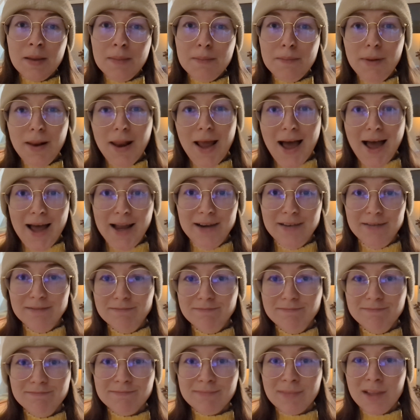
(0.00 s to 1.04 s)
plan
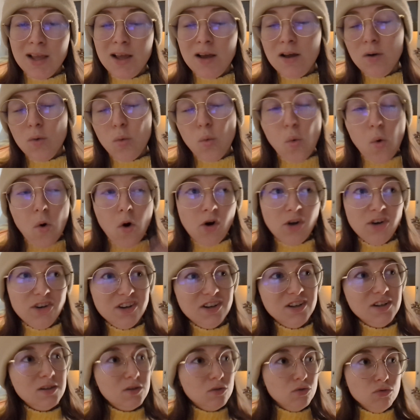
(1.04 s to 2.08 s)

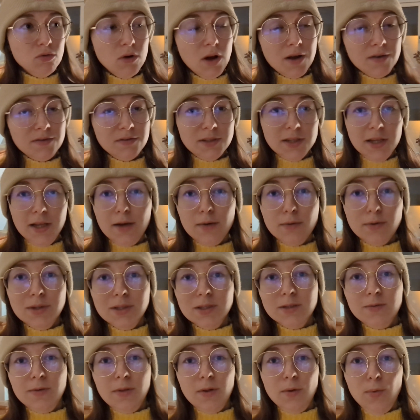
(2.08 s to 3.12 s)
one rough
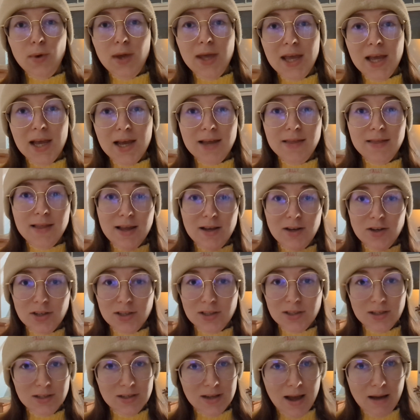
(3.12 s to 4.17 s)
sequence for the week and then
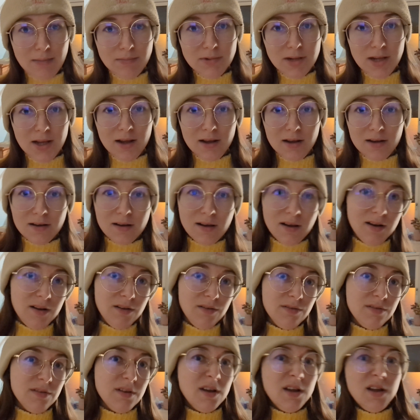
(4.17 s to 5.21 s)
just adapt it kind
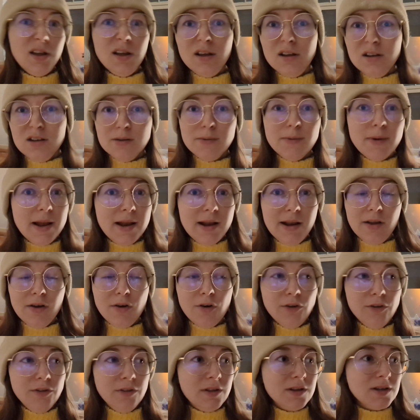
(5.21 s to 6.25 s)
of depending
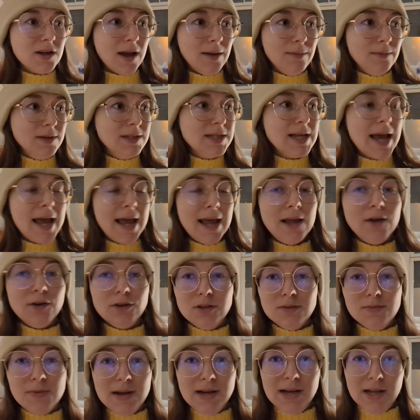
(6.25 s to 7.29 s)
on the time of day or
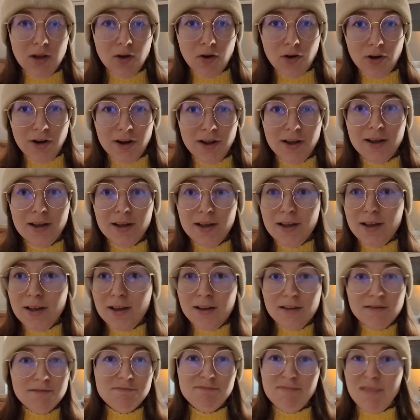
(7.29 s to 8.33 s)
depending on
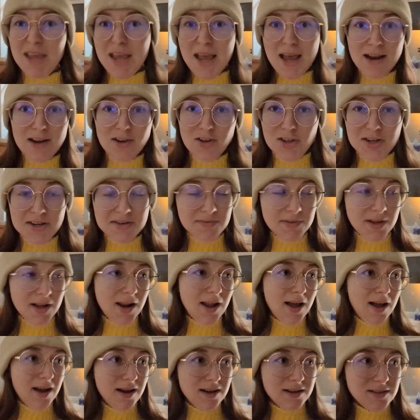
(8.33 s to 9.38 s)
the energy of the
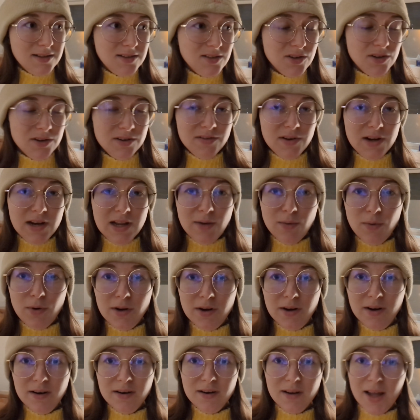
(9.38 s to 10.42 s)
class or if
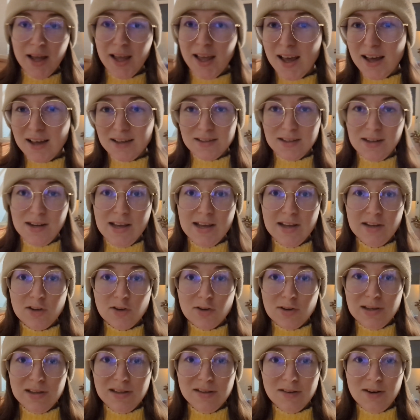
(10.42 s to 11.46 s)
anyone like has any
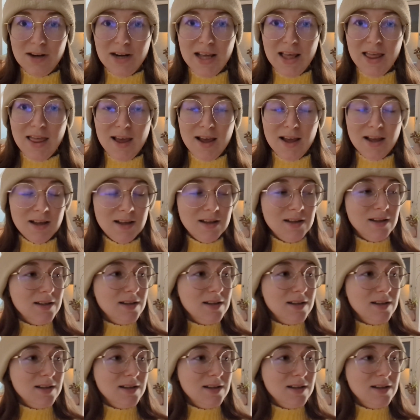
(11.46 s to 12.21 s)
injuries or anything.